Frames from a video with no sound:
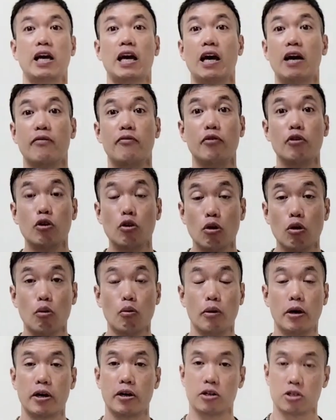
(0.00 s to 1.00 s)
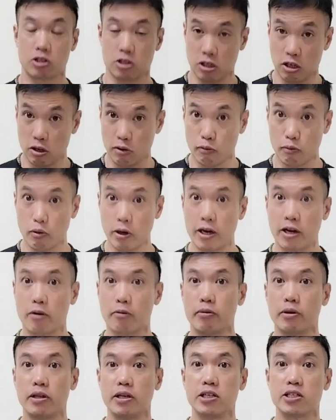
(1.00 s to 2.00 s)
They have no awareness of when
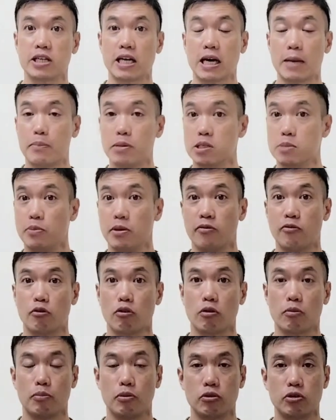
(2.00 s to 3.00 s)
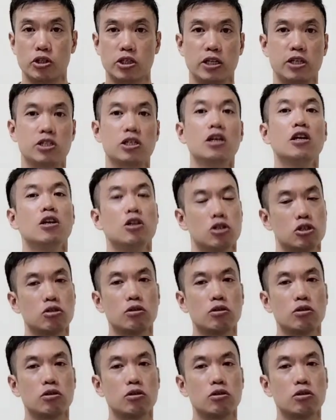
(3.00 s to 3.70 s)
a release happens before a bow change.